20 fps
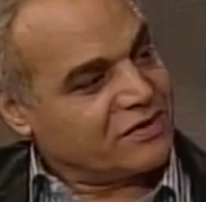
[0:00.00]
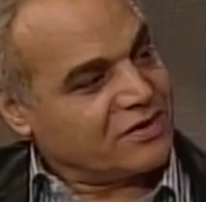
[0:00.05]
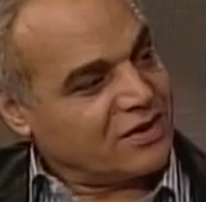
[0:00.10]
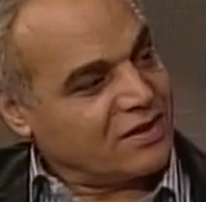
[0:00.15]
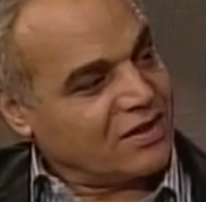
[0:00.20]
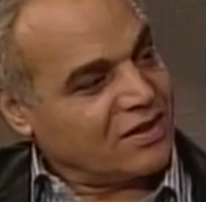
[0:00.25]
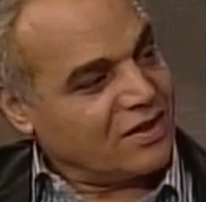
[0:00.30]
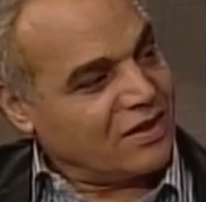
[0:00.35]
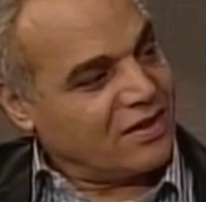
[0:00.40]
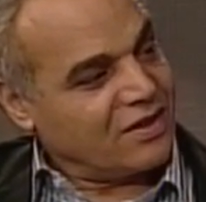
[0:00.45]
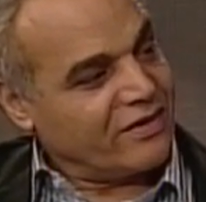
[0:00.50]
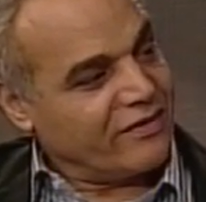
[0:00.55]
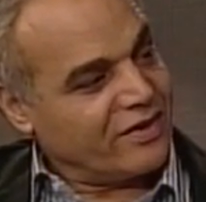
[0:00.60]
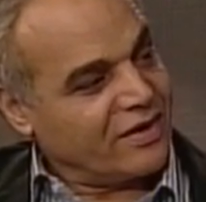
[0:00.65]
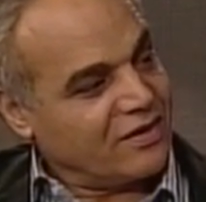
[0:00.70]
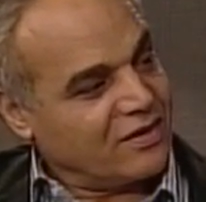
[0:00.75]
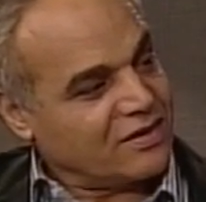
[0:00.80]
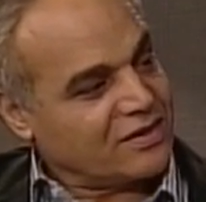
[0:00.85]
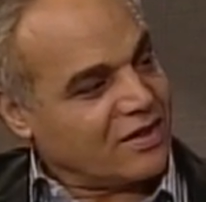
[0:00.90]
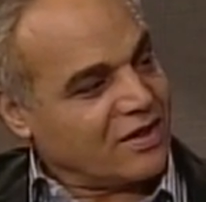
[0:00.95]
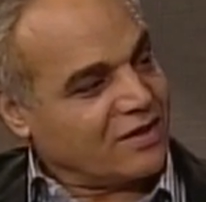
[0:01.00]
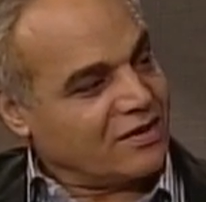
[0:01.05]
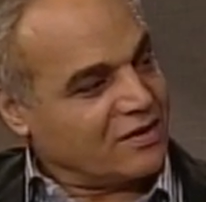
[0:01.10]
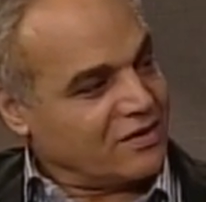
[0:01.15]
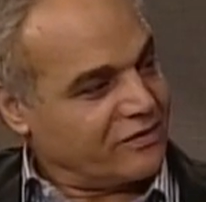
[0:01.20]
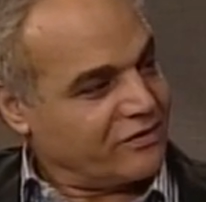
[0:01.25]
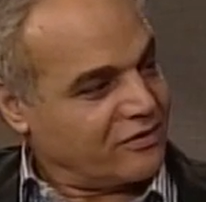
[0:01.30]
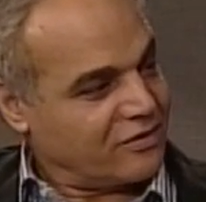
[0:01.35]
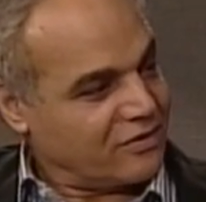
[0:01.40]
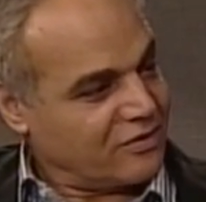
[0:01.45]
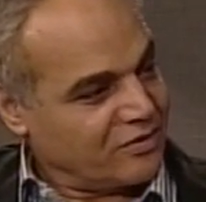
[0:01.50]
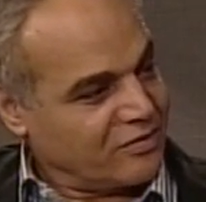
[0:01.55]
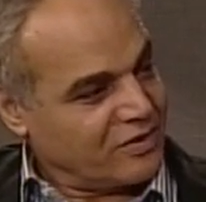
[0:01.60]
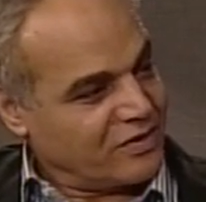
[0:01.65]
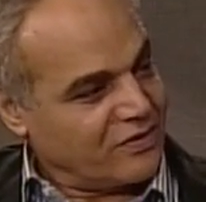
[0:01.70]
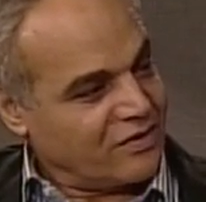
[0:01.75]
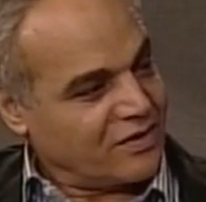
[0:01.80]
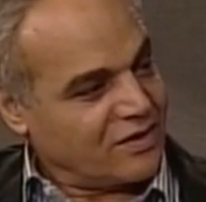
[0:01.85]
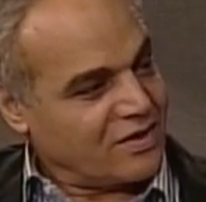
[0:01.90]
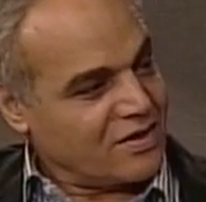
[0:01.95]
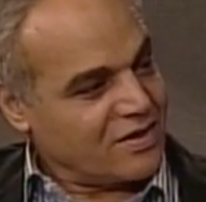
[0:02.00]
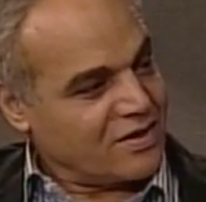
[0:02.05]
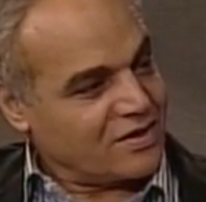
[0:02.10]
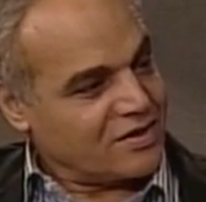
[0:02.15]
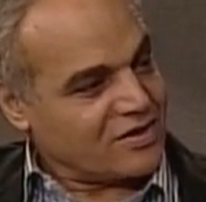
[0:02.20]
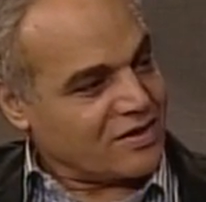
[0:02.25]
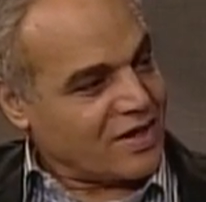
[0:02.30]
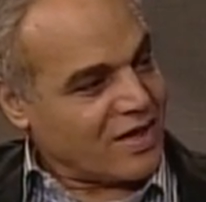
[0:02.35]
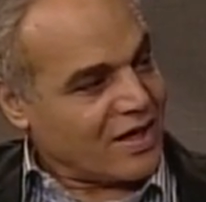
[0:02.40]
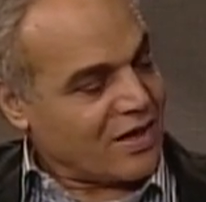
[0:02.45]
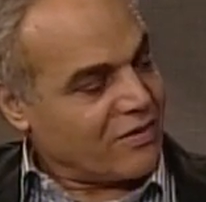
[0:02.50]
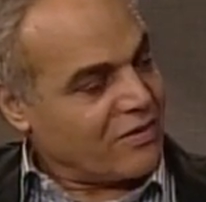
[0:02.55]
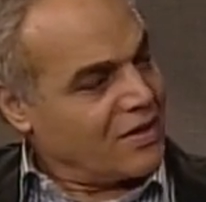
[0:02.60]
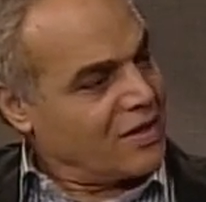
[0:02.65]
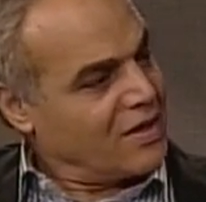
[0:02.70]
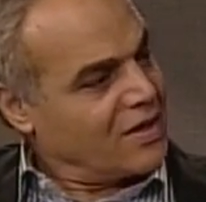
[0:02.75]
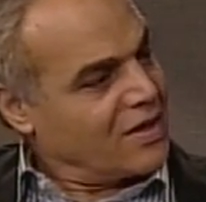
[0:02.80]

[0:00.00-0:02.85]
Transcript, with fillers: sitting here, living in this country for almost 30 years now,